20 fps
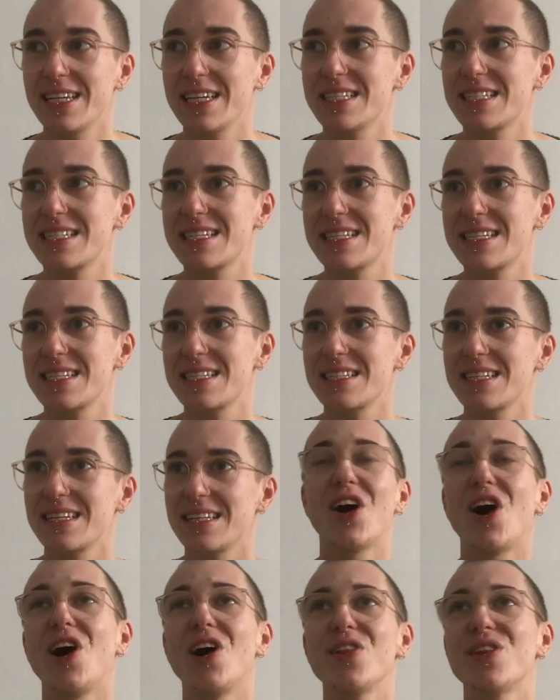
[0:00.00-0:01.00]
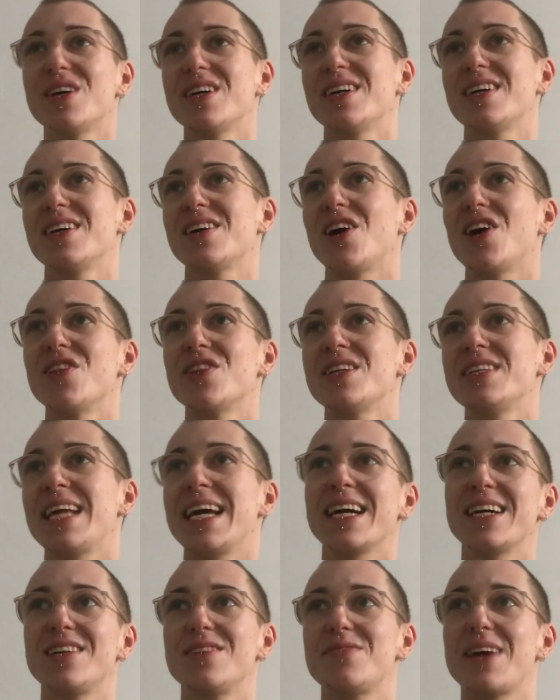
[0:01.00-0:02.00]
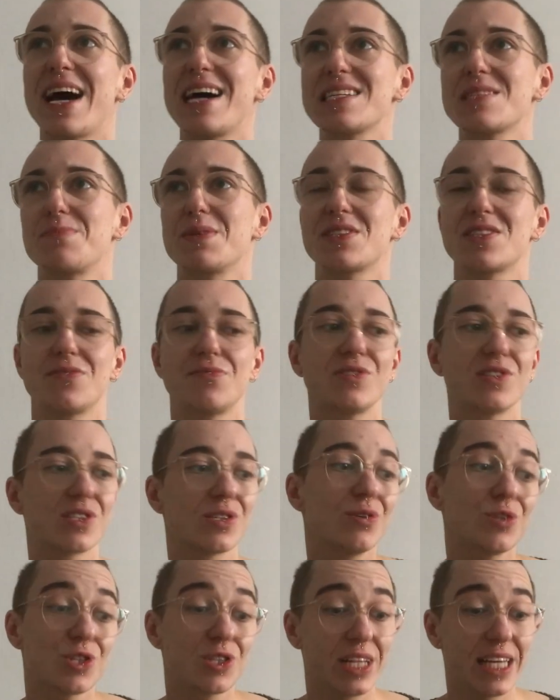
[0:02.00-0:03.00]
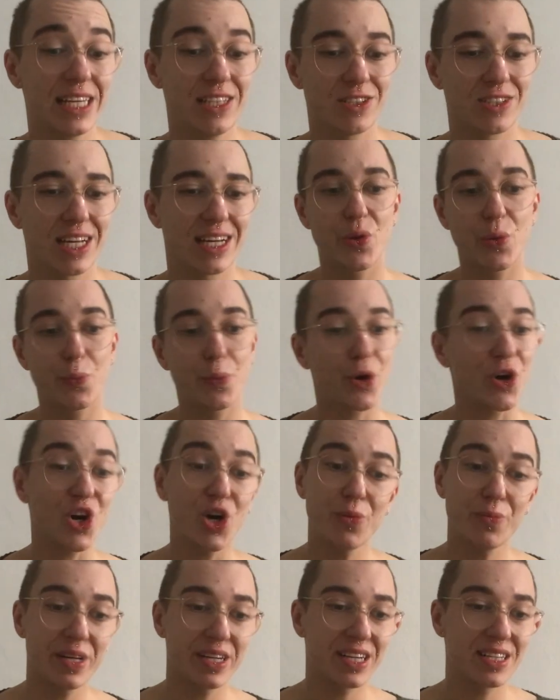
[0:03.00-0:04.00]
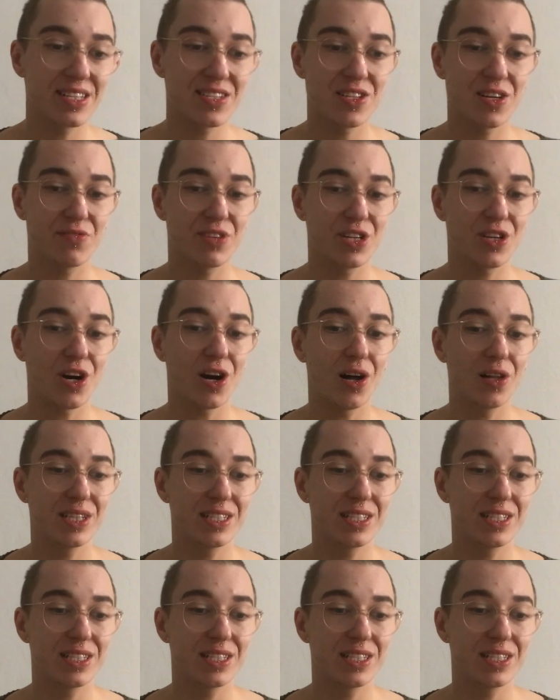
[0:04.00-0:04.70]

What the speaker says: It's all the negative aspects of the social internet, the permanence of it all.